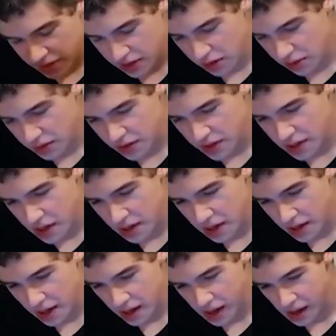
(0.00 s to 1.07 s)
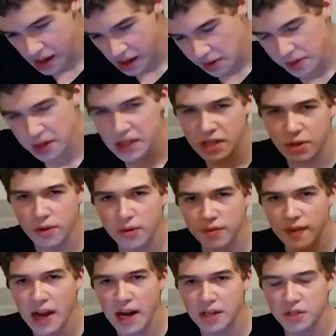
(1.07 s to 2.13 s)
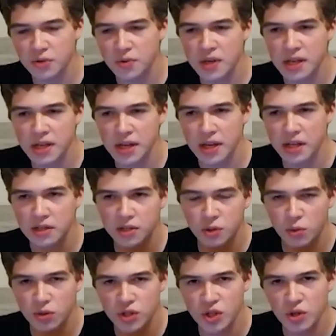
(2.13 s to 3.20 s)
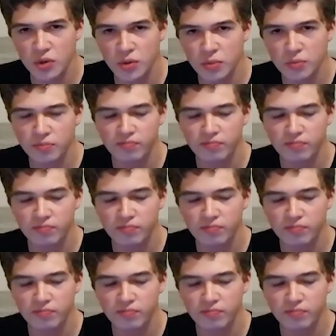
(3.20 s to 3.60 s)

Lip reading: to use the Hero Factory torso